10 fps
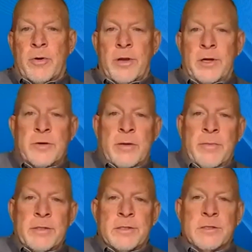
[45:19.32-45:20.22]
third party
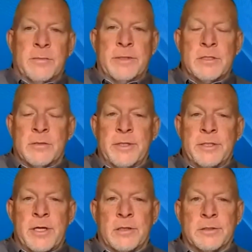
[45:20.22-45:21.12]
X-ray business, it makes it a
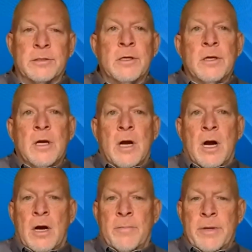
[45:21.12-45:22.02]
bit challenging,
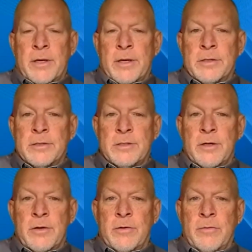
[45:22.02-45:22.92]

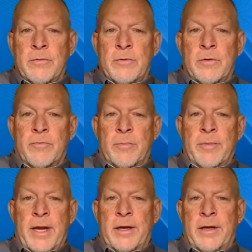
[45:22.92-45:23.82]
because you
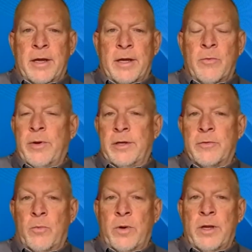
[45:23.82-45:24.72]
from day to day,
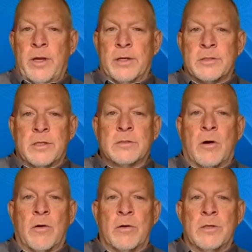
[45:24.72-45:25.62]
week to week,
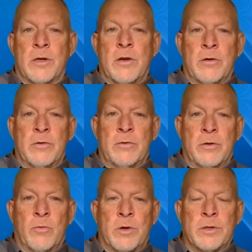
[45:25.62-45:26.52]
it's hard to know
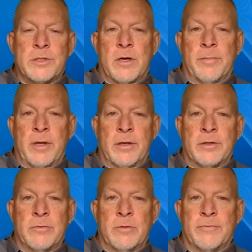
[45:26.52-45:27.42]
what's coming
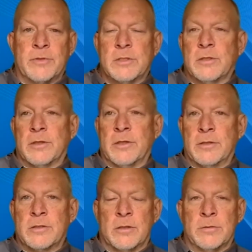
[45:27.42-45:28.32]
into a
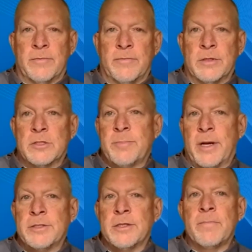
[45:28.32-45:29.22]
facility in terms of the
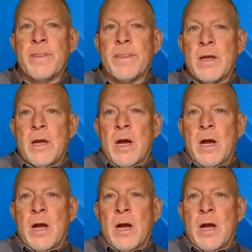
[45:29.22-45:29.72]
inspection.